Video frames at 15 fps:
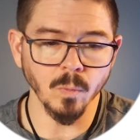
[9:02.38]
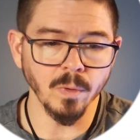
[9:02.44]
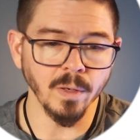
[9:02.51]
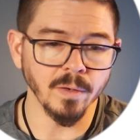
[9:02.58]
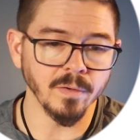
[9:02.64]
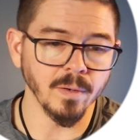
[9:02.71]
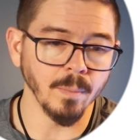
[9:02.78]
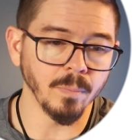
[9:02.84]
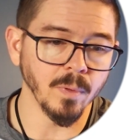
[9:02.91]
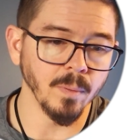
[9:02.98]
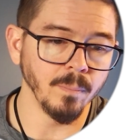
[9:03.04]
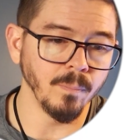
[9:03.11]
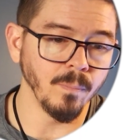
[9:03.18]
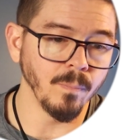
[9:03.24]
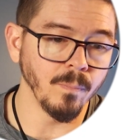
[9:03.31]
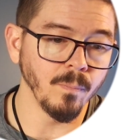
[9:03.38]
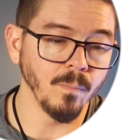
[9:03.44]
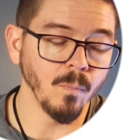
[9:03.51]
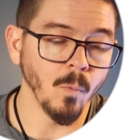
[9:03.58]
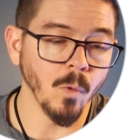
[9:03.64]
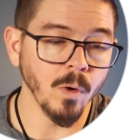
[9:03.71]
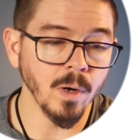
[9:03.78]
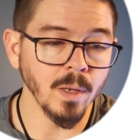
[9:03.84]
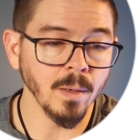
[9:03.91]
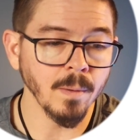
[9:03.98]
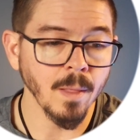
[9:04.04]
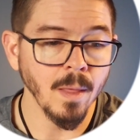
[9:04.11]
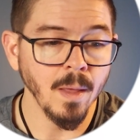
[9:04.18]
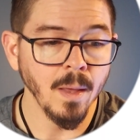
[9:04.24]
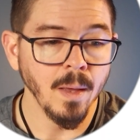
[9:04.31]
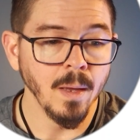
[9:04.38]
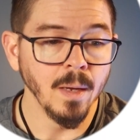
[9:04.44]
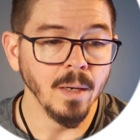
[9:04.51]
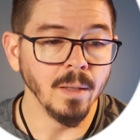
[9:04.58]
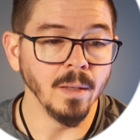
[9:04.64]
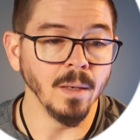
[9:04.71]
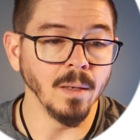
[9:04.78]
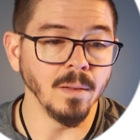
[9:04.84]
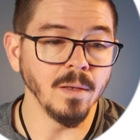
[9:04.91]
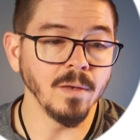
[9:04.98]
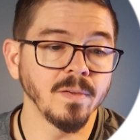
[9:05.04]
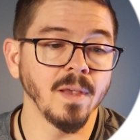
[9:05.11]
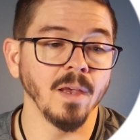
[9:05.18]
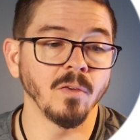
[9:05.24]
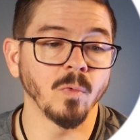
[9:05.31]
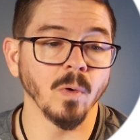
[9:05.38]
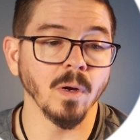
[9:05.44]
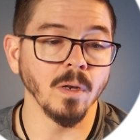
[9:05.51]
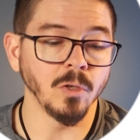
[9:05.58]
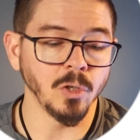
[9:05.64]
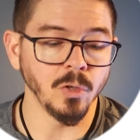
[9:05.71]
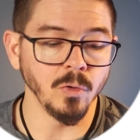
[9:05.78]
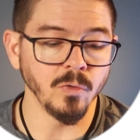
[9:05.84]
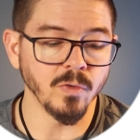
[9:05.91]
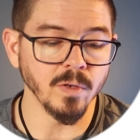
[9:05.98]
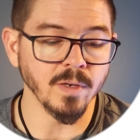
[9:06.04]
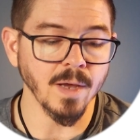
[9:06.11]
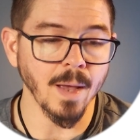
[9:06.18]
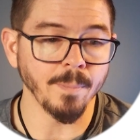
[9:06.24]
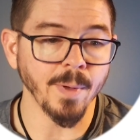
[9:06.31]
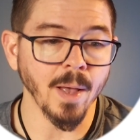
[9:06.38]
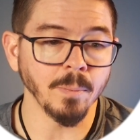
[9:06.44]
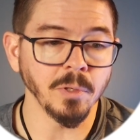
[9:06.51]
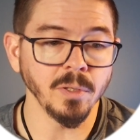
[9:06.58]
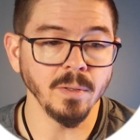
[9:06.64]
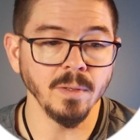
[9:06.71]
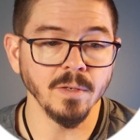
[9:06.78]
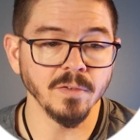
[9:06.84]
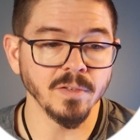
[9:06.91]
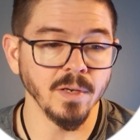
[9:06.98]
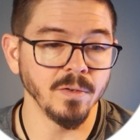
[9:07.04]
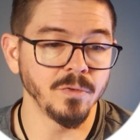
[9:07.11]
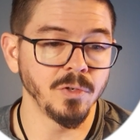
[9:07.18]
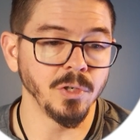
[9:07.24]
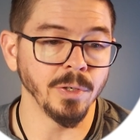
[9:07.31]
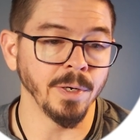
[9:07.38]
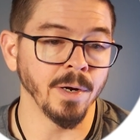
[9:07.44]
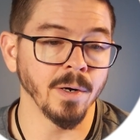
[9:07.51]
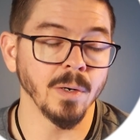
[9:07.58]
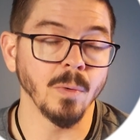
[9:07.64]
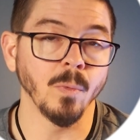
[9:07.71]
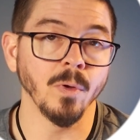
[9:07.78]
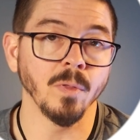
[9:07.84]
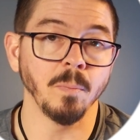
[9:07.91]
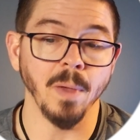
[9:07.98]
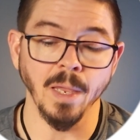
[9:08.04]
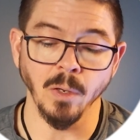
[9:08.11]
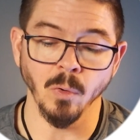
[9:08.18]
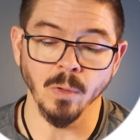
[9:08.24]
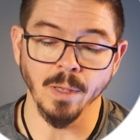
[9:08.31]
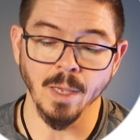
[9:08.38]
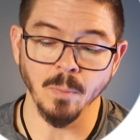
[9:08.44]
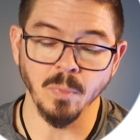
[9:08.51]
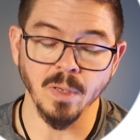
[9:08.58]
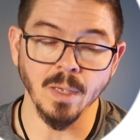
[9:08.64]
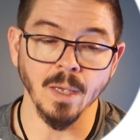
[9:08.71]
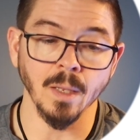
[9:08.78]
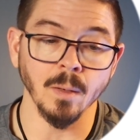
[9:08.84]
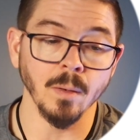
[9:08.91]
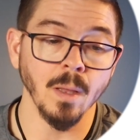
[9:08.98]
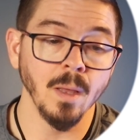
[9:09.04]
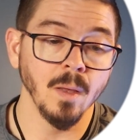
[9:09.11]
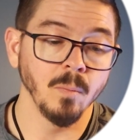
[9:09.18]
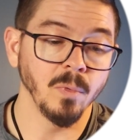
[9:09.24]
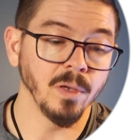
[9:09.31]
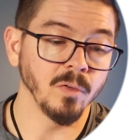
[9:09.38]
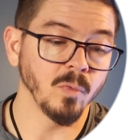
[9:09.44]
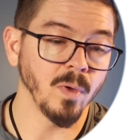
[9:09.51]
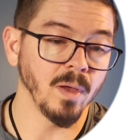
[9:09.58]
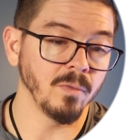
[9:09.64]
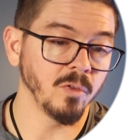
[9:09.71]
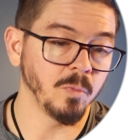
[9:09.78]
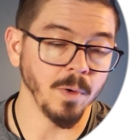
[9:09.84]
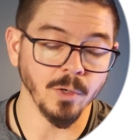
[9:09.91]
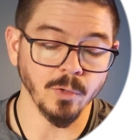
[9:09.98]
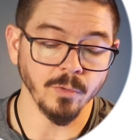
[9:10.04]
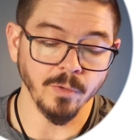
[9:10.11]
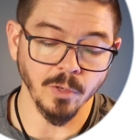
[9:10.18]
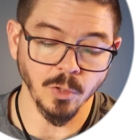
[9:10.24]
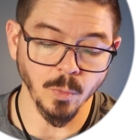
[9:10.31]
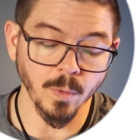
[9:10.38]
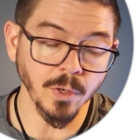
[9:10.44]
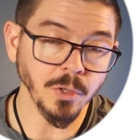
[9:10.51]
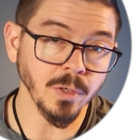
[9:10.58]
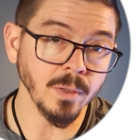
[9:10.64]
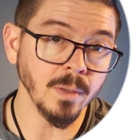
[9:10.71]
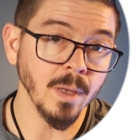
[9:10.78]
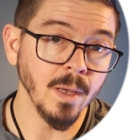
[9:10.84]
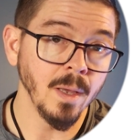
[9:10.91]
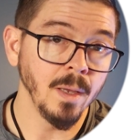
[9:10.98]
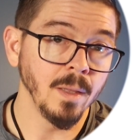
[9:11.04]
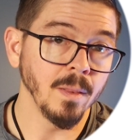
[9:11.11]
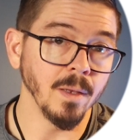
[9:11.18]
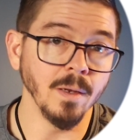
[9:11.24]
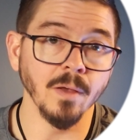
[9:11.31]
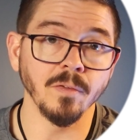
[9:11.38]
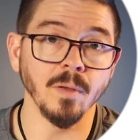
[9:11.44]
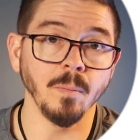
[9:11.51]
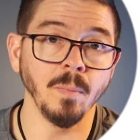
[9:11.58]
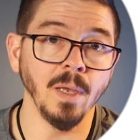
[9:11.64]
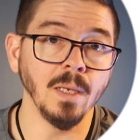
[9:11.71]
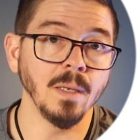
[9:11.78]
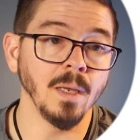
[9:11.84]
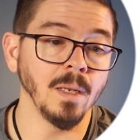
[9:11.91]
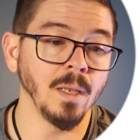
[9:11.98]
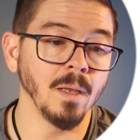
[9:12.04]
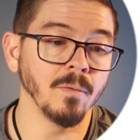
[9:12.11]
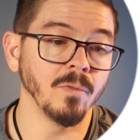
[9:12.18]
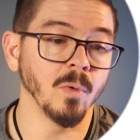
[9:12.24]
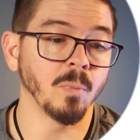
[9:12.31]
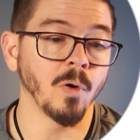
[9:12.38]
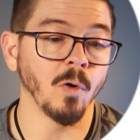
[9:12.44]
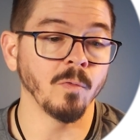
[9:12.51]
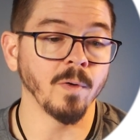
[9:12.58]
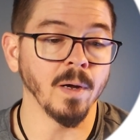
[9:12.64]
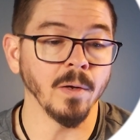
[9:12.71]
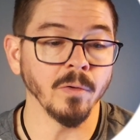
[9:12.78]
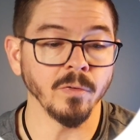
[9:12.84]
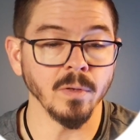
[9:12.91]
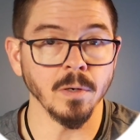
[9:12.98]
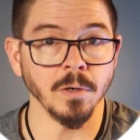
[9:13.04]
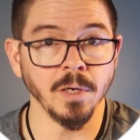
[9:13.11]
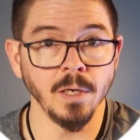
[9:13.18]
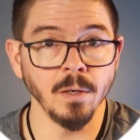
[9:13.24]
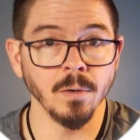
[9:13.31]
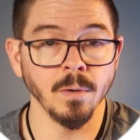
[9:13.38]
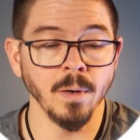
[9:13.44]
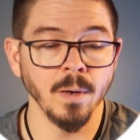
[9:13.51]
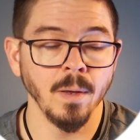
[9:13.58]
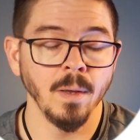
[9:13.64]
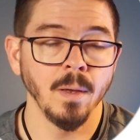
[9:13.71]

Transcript: accept the warning. And then in case, we're going to choose the top option that says generic with manual APN because we have a special situation that doesn't meet any of the profiles that are here,